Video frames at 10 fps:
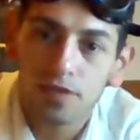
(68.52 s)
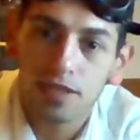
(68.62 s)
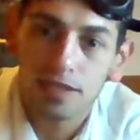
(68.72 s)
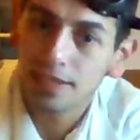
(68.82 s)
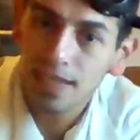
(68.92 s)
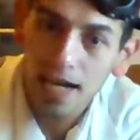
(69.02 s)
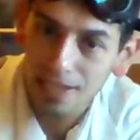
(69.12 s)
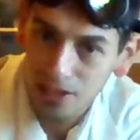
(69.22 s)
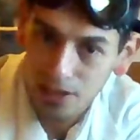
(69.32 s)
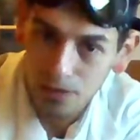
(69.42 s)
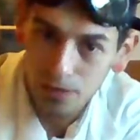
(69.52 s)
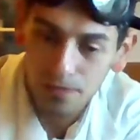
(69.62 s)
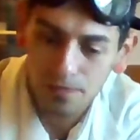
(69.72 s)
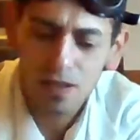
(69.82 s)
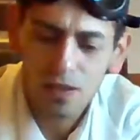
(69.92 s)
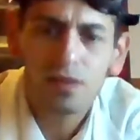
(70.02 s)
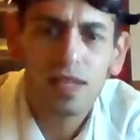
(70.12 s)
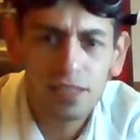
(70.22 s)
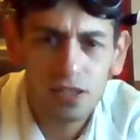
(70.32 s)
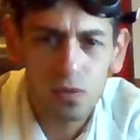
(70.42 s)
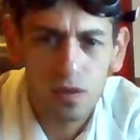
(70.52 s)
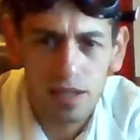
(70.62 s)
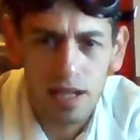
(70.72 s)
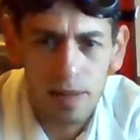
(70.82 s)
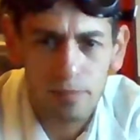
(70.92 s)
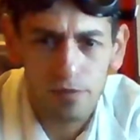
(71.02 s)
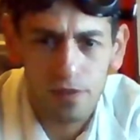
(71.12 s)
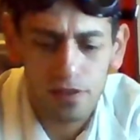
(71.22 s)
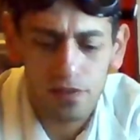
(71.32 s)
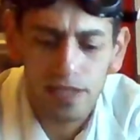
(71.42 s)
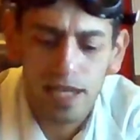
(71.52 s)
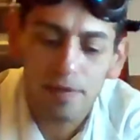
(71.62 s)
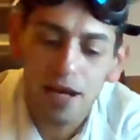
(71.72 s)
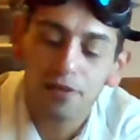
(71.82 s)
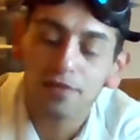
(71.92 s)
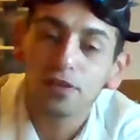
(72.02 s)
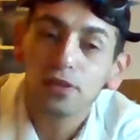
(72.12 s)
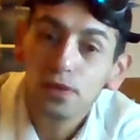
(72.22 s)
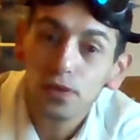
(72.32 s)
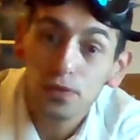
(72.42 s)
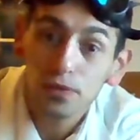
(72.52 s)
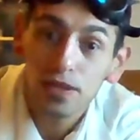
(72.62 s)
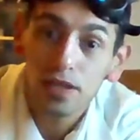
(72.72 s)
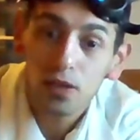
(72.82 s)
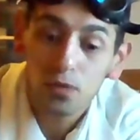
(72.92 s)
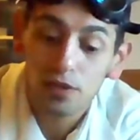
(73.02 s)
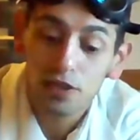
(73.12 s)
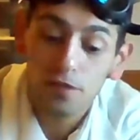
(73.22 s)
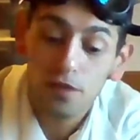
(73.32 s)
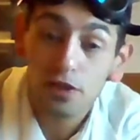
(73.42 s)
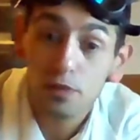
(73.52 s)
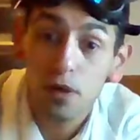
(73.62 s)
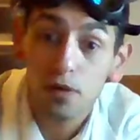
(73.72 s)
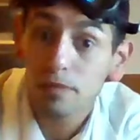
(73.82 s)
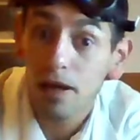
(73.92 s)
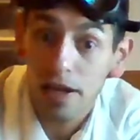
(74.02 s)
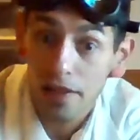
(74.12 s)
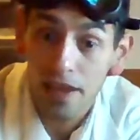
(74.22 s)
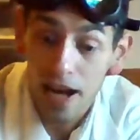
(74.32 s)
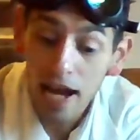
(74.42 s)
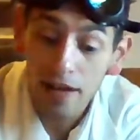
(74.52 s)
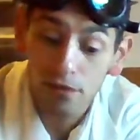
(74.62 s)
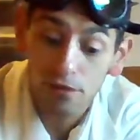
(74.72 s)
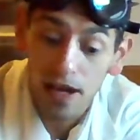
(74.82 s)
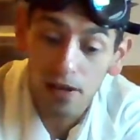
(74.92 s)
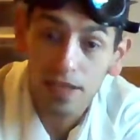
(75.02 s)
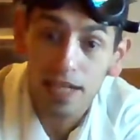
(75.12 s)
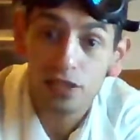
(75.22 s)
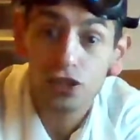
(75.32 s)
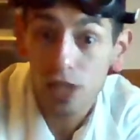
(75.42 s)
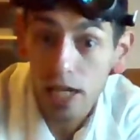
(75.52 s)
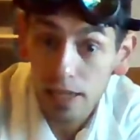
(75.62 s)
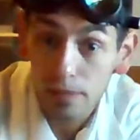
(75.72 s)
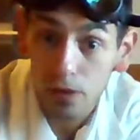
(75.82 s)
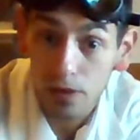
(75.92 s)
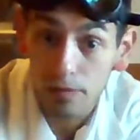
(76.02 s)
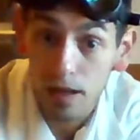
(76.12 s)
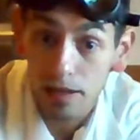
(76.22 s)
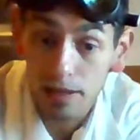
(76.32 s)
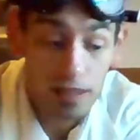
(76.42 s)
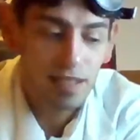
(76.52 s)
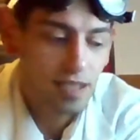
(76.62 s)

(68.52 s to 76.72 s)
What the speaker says: into Xatu. That's the one that I preferred in the game. However, Hoothoot was the first Pokemon that I ever found as a shiny Pokemon.